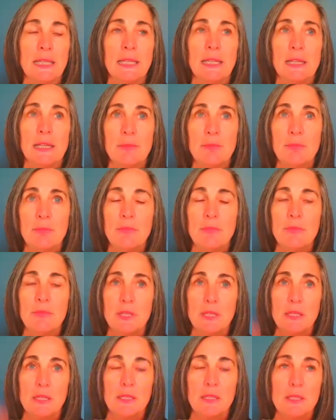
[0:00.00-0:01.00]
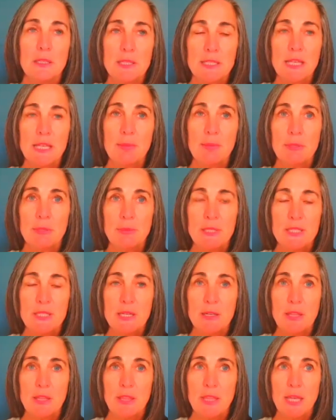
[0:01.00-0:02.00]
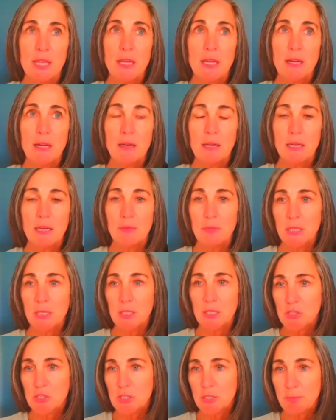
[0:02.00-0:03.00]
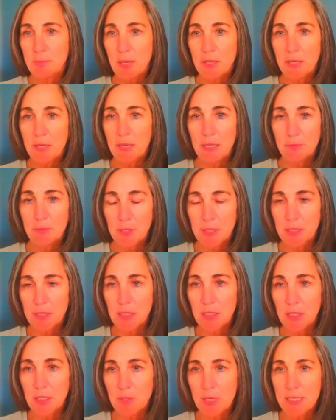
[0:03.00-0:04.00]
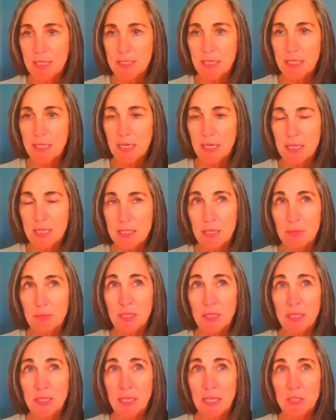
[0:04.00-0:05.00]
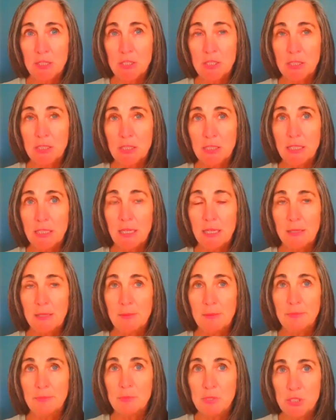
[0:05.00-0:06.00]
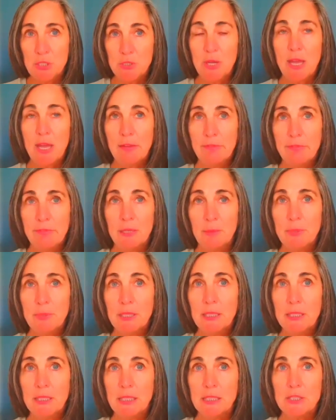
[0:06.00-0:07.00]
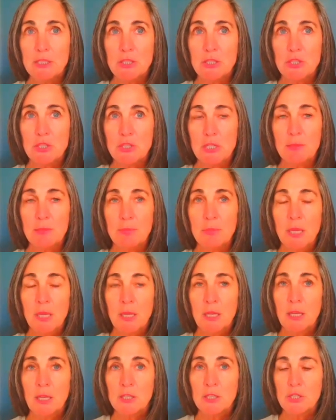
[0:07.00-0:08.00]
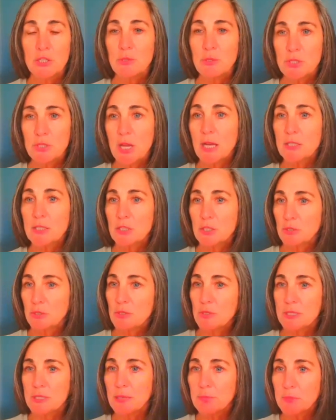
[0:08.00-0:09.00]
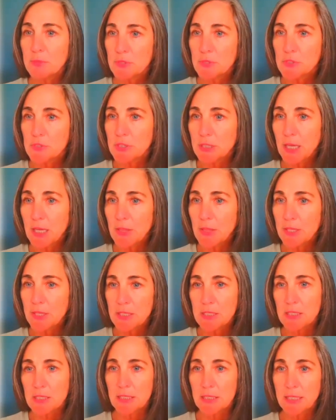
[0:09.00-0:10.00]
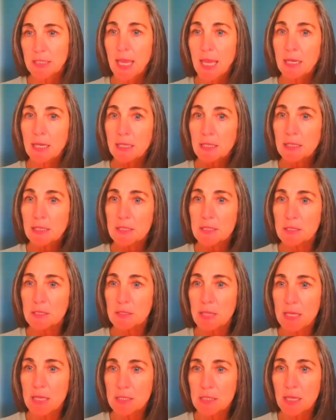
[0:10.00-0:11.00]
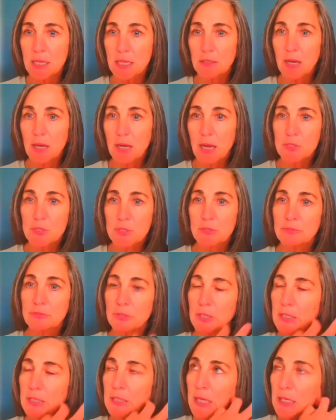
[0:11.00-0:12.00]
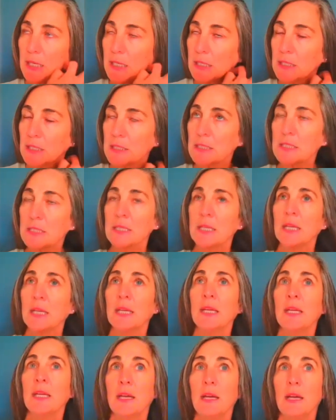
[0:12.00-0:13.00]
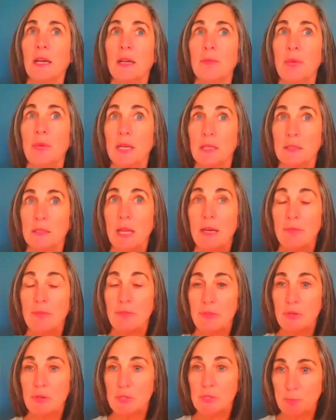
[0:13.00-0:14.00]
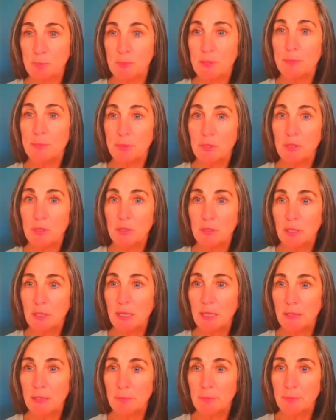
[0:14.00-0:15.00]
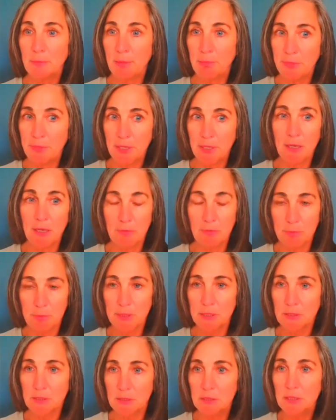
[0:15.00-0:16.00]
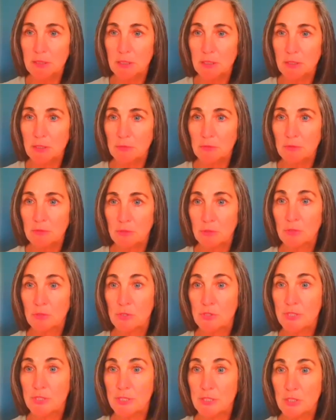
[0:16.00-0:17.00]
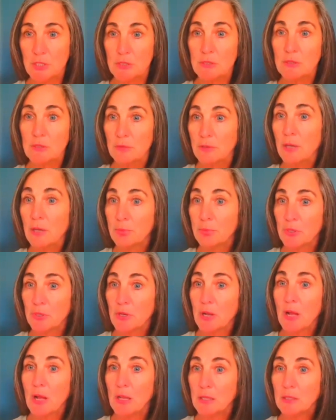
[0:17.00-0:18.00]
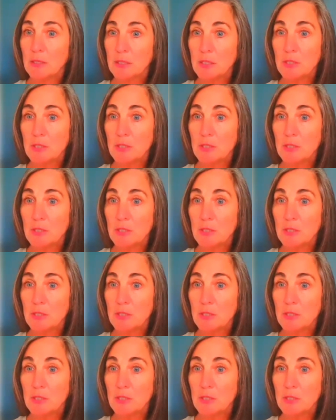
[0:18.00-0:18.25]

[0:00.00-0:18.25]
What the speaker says: The supplements are there and we can ship out anywhere in the US. Like I said, we can actually, we do have an ability to ship to a doctor who's able to get things into Canada. So that's another option for Canadians. And a lot of those people up there have been, learned this protocol and are